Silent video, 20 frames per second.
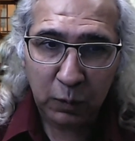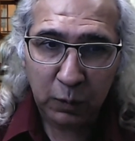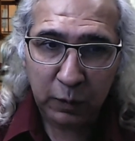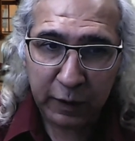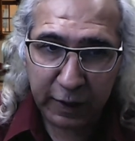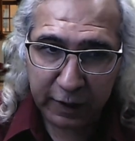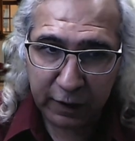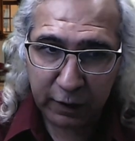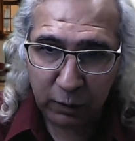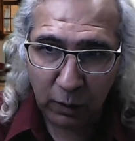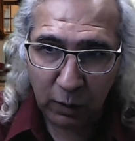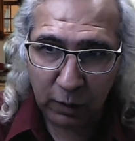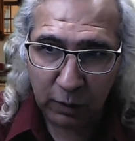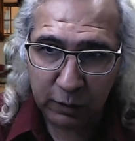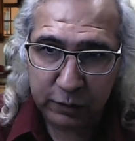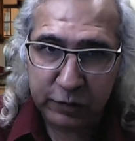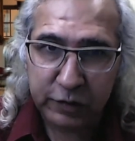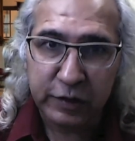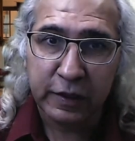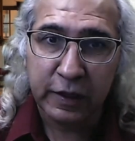
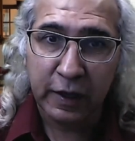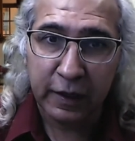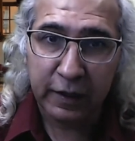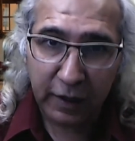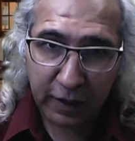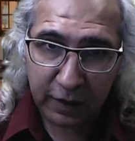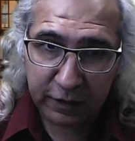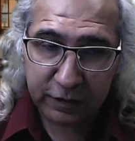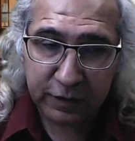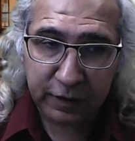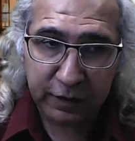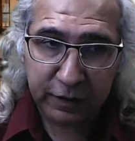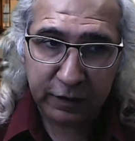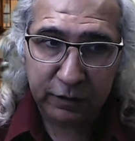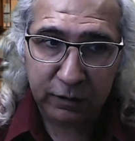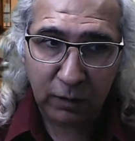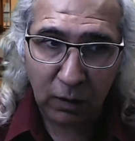narratology and hence it is